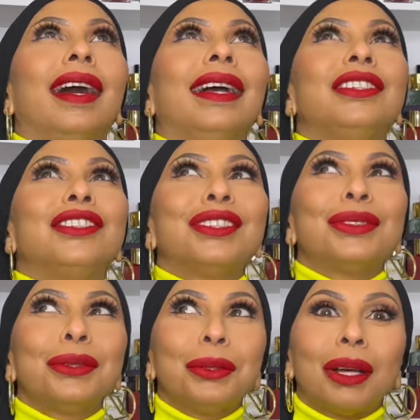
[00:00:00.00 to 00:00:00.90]
I just
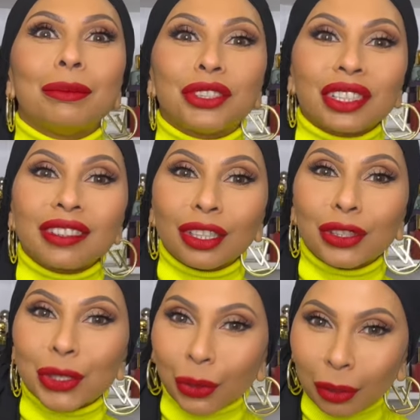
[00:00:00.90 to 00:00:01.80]
don't know. I'm just not
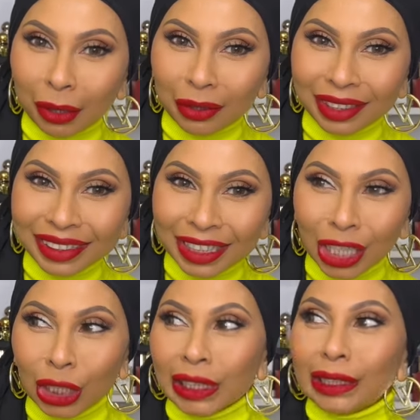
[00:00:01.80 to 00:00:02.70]
sure about it.
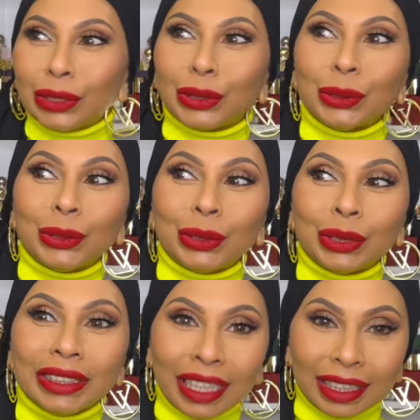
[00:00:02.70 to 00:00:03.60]
So,
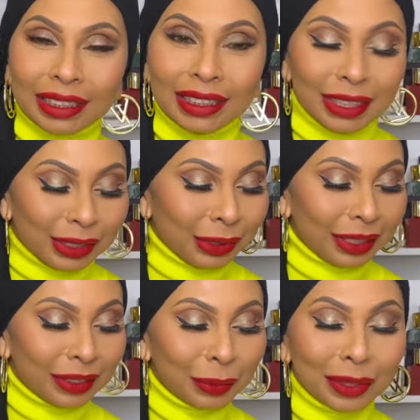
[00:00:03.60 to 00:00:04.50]
yeah. So,
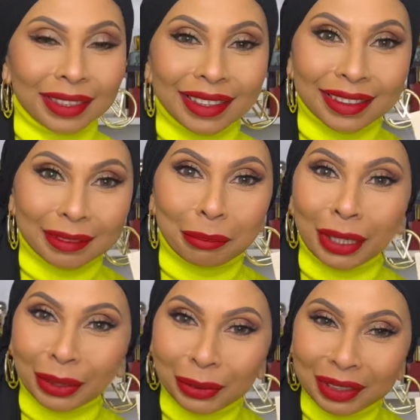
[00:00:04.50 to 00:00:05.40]
this one is
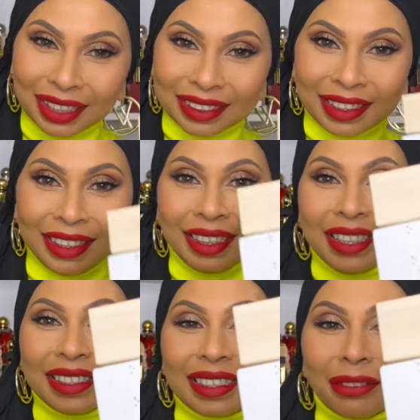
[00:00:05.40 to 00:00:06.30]
Bianco Latte.
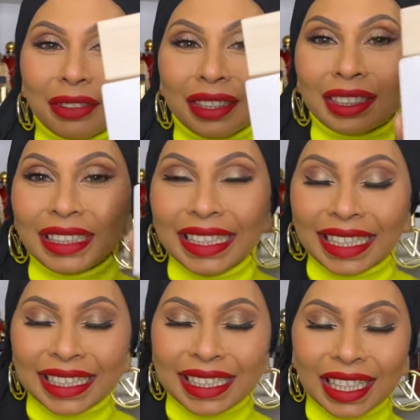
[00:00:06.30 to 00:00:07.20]
Definitely
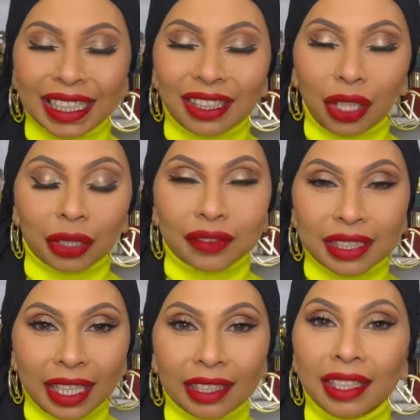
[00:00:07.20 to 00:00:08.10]
10 out of
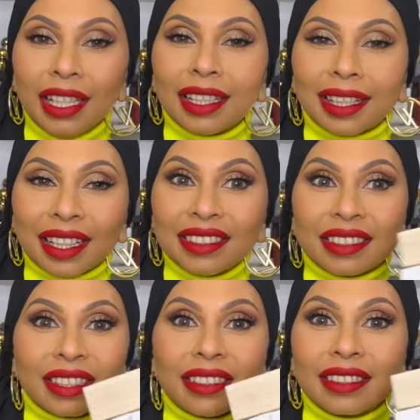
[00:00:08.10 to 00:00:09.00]
10. Guys,
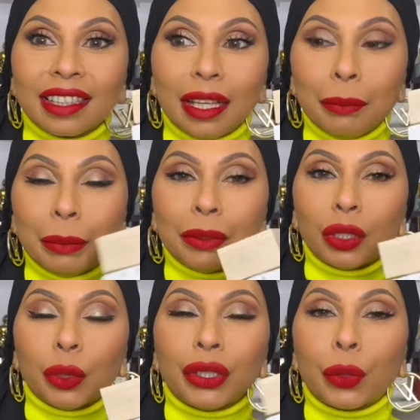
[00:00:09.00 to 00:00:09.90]
this, people are
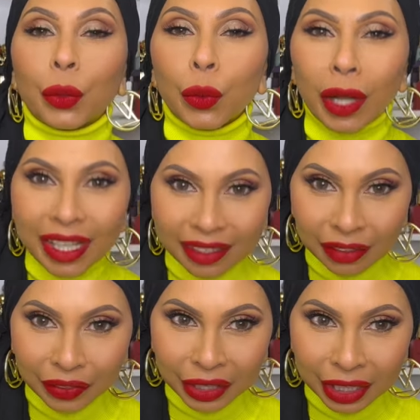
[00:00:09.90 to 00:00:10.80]
going crazy
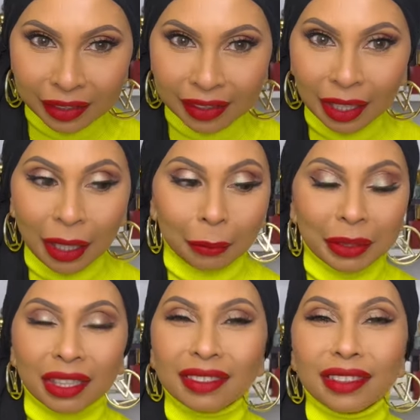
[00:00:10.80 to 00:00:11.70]
for this
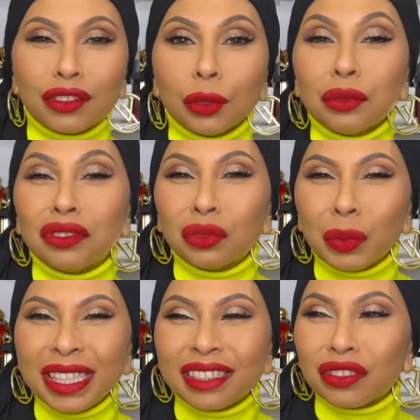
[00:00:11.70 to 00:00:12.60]
because it's so
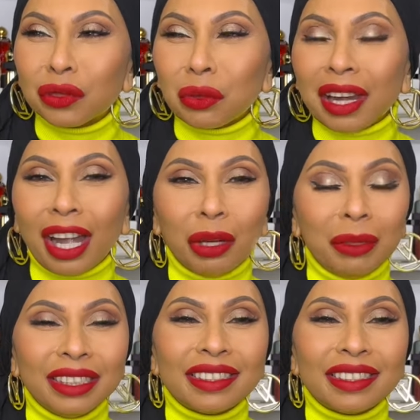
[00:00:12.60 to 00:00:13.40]
sweet. It's so caramel.